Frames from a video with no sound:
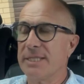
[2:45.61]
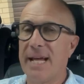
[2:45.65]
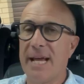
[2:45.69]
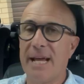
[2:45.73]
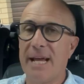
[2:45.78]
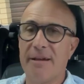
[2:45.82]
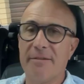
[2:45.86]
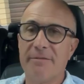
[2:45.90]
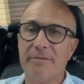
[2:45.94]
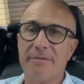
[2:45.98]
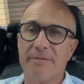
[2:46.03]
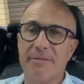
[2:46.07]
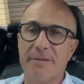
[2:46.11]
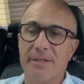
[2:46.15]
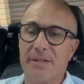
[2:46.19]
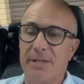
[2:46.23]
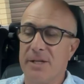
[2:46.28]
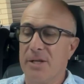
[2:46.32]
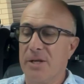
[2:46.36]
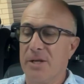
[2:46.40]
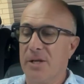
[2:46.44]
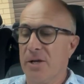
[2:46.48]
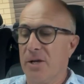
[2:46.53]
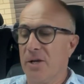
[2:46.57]
have
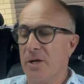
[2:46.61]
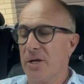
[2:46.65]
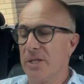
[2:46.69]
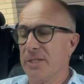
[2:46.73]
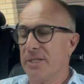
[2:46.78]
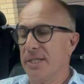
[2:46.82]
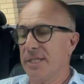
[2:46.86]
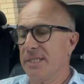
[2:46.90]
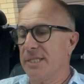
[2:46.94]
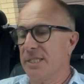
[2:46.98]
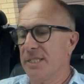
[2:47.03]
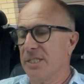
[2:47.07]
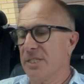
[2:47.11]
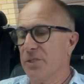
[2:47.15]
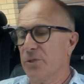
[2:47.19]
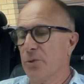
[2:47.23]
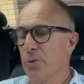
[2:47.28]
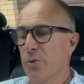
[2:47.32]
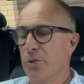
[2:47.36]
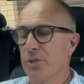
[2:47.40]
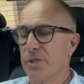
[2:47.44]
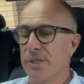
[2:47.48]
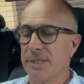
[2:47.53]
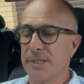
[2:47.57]
on these
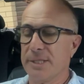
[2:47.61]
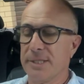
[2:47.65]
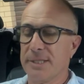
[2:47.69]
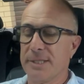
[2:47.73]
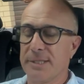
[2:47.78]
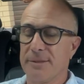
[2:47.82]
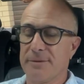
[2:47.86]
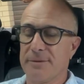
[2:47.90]
distortions.